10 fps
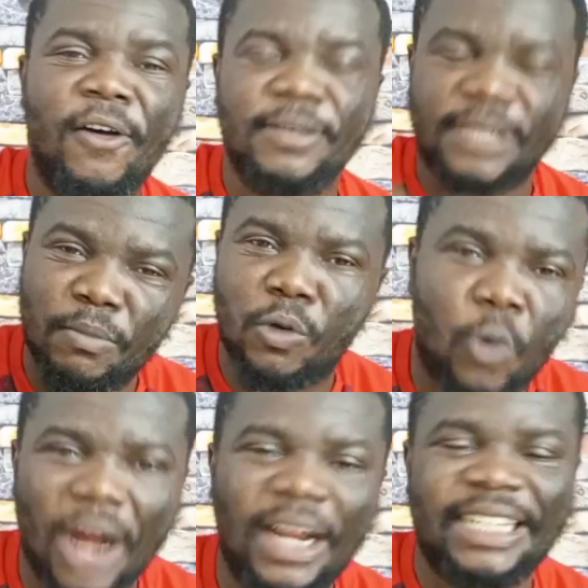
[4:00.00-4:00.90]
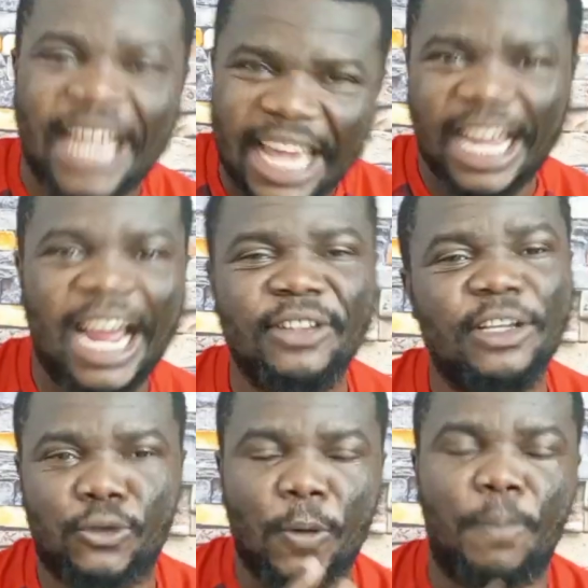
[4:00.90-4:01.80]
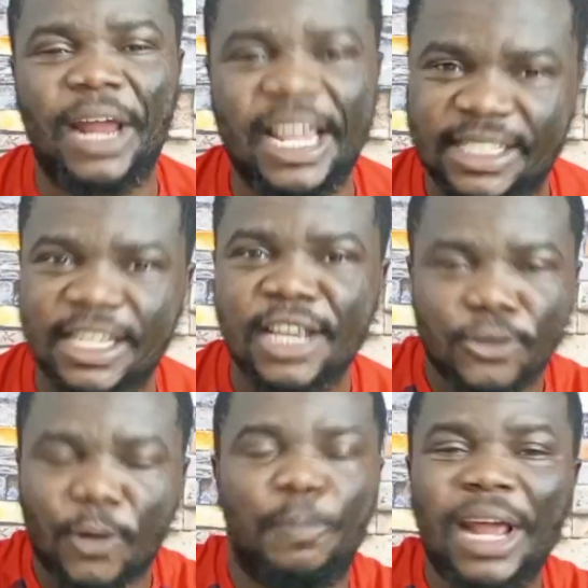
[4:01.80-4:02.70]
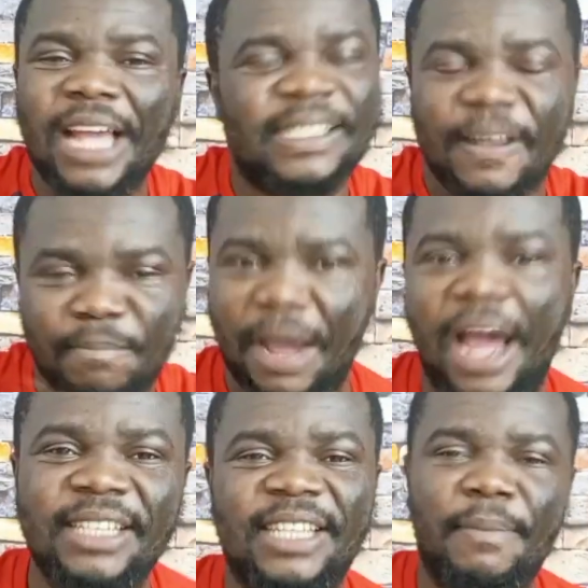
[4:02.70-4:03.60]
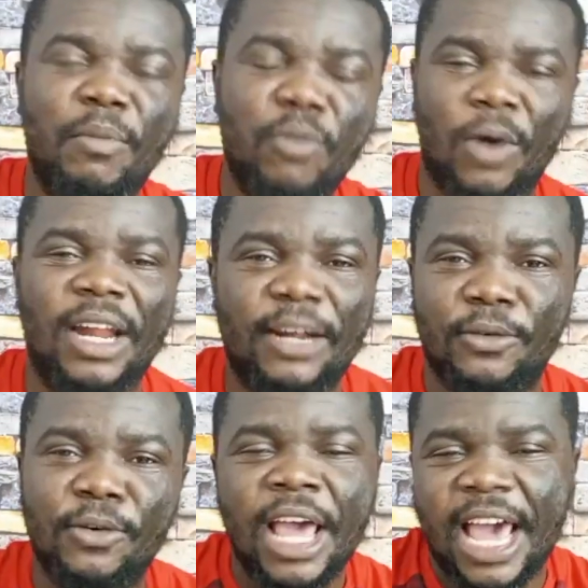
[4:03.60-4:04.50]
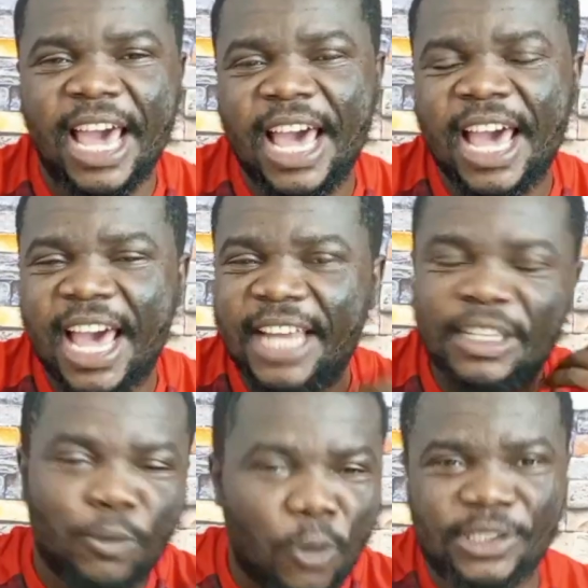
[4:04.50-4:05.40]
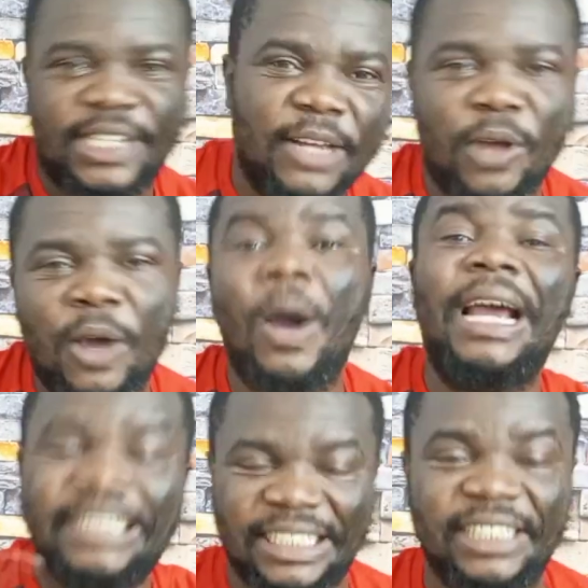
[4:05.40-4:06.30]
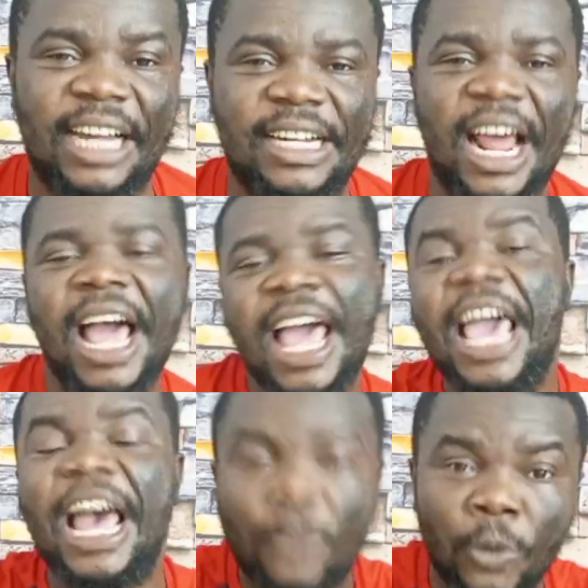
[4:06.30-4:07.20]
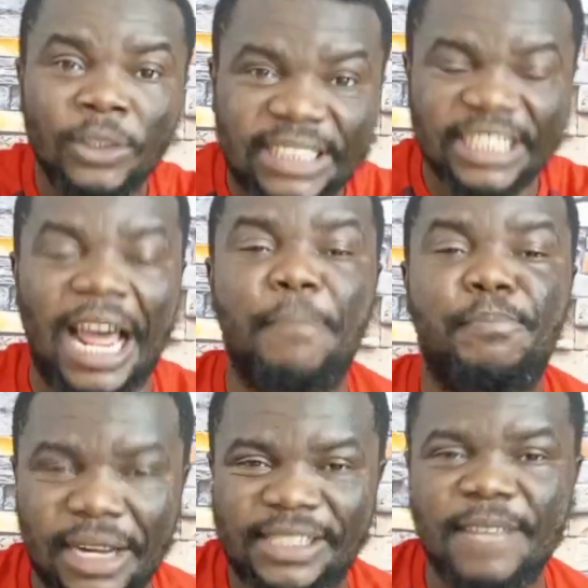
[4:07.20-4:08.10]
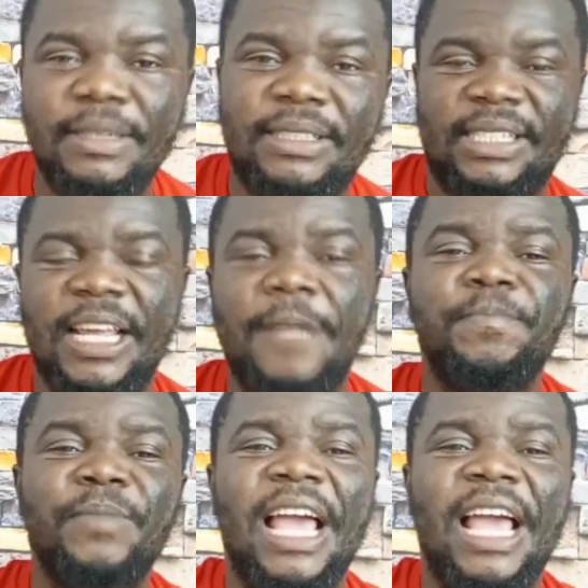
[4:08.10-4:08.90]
on say Mukwala they had your supplies. Supplies them ma in time mukwala no negotiation and why jen kakra and nun tina branted me to say